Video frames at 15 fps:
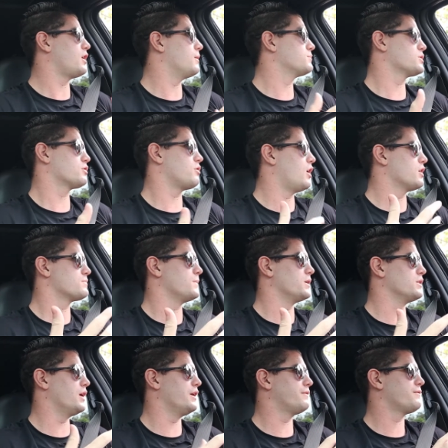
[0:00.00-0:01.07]
comes across my
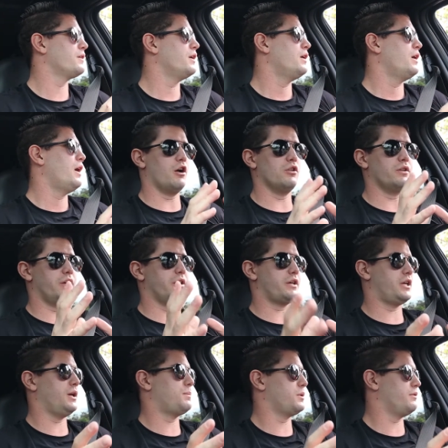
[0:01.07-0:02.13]
life. And I only
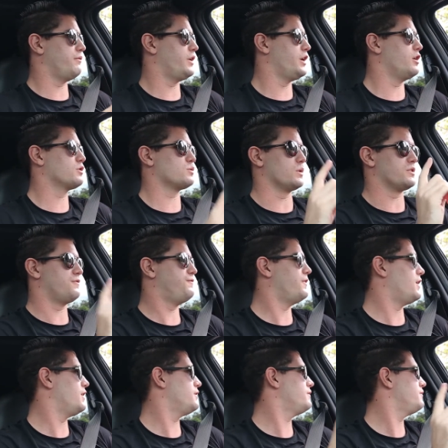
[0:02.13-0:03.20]
keep in the videos what's
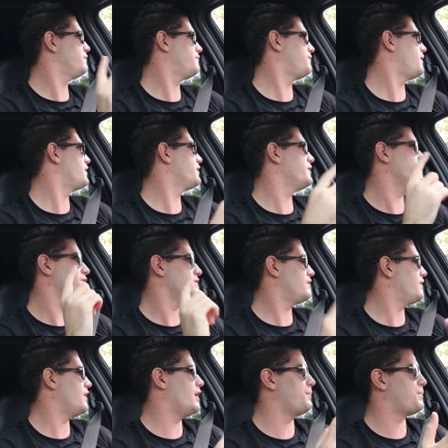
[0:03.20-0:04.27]
fun, funny,
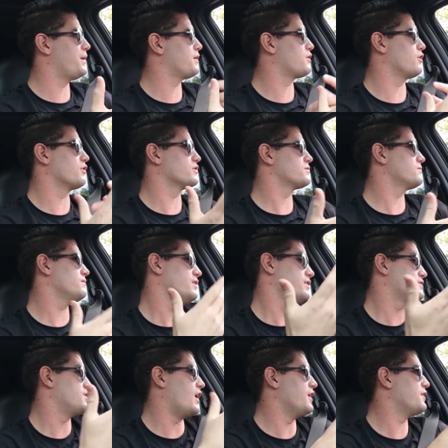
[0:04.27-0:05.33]
epic, or
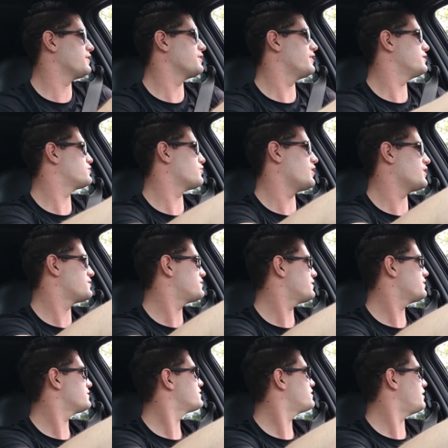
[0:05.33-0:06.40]
exciting,
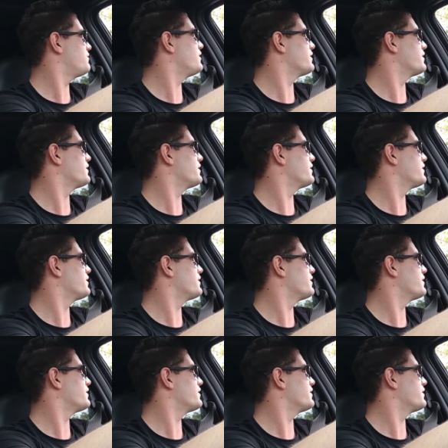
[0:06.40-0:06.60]
interesting, stuff